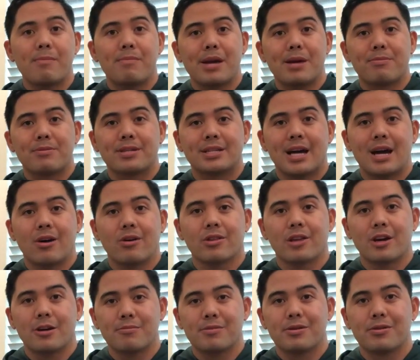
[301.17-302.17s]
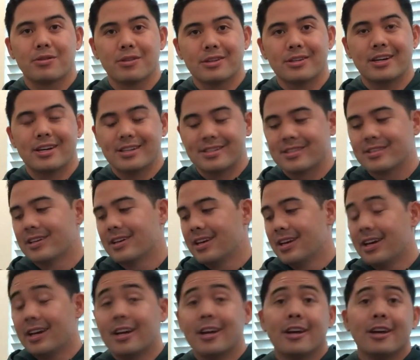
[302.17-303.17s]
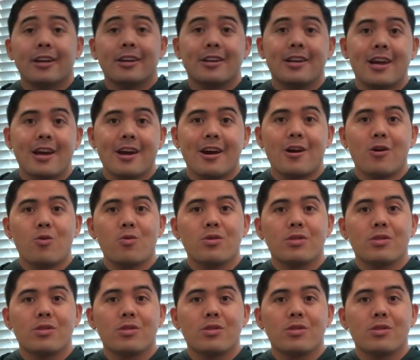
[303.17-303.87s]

paper towel and that'll be really nice. Now